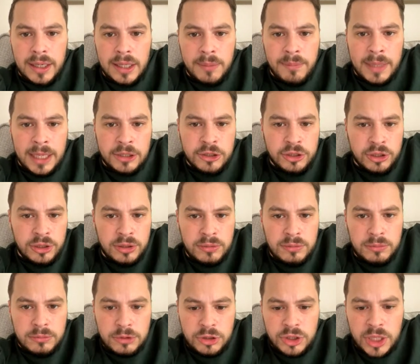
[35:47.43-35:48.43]
I
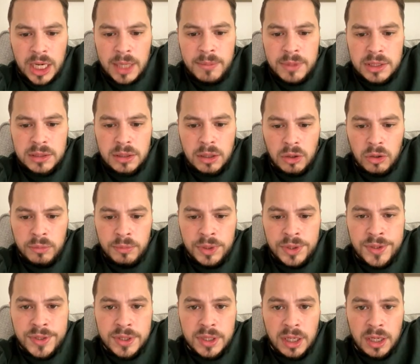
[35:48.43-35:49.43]
imagine Seamus
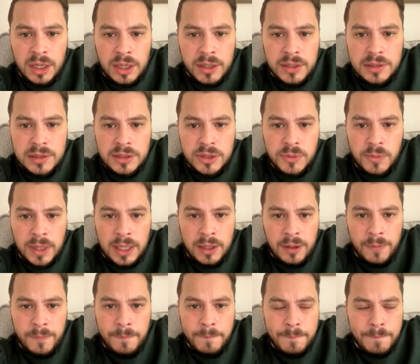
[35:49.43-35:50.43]
Coleman starts as
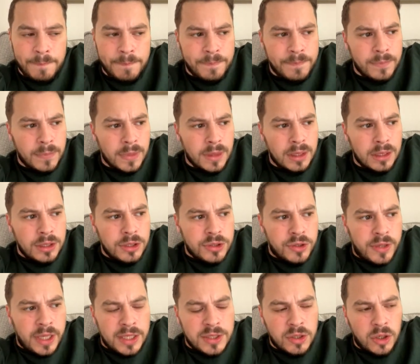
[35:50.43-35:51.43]
well.
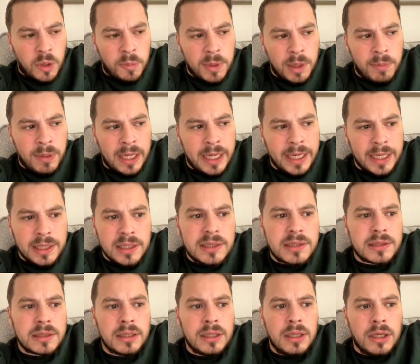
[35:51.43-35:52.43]
So there's a couple of
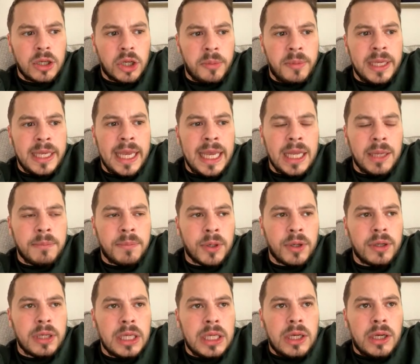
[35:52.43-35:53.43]
players coming in.
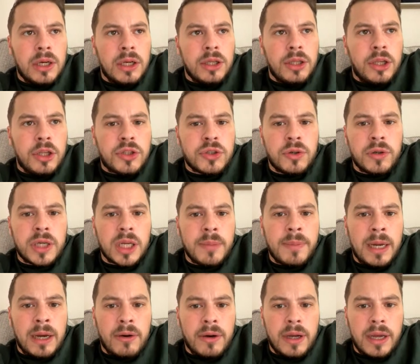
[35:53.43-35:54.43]
But you're
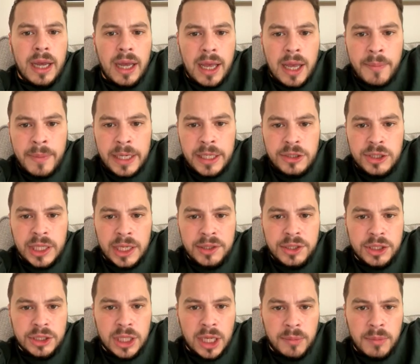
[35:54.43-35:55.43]
talking about how many
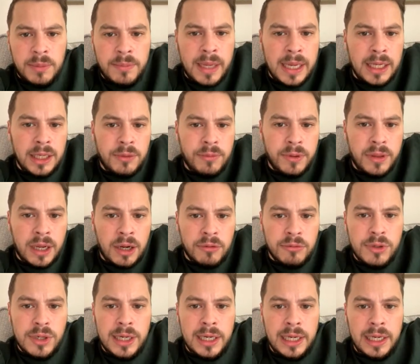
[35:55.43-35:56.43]
changes can we make
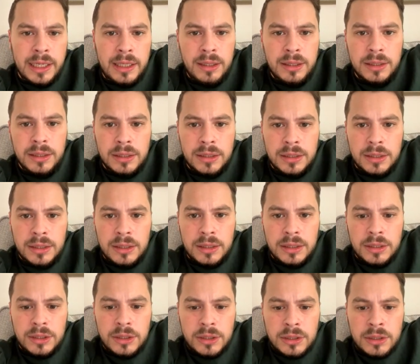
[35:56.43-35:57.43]
without really
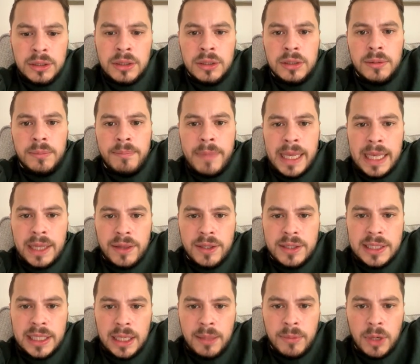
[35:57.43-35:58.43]

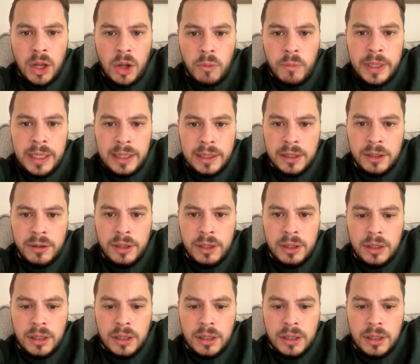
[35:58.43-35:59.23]
making the team a lot weaker.